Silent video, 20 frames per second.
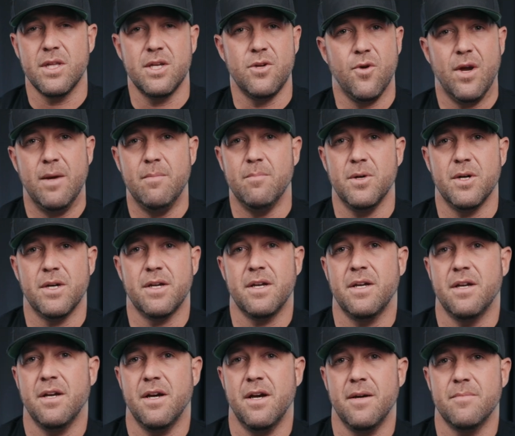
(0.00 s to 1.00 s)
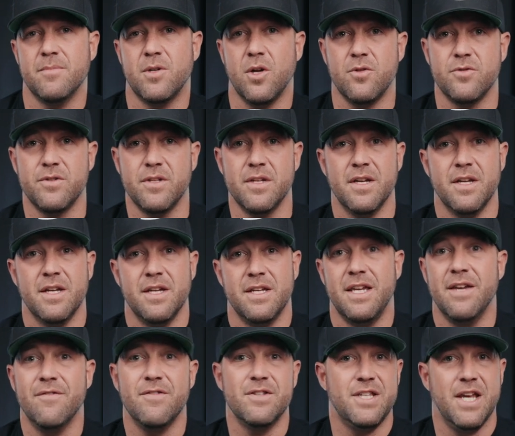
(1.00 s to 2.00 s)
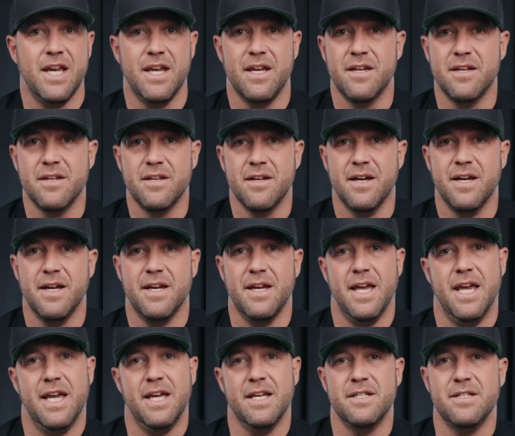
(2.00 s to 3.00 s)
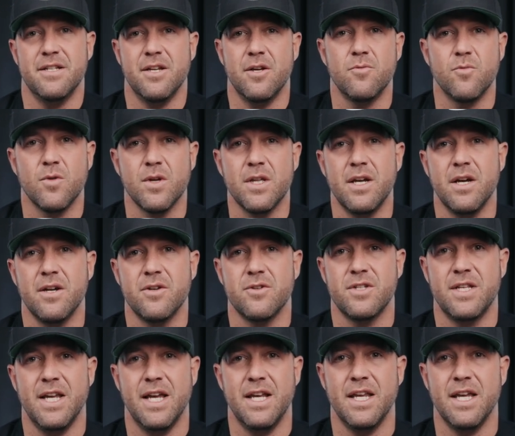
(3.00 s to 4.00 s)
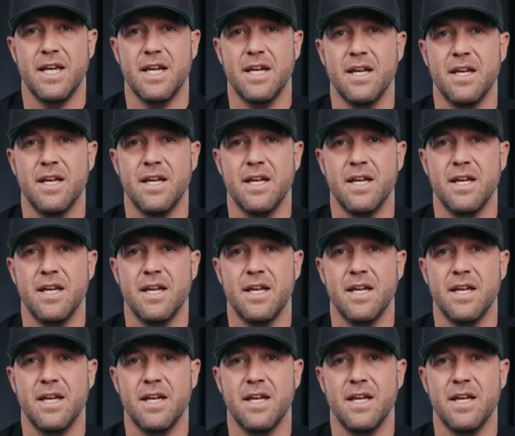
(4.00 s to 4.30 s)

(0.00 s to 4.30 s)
great book called Give and Take. And really understanding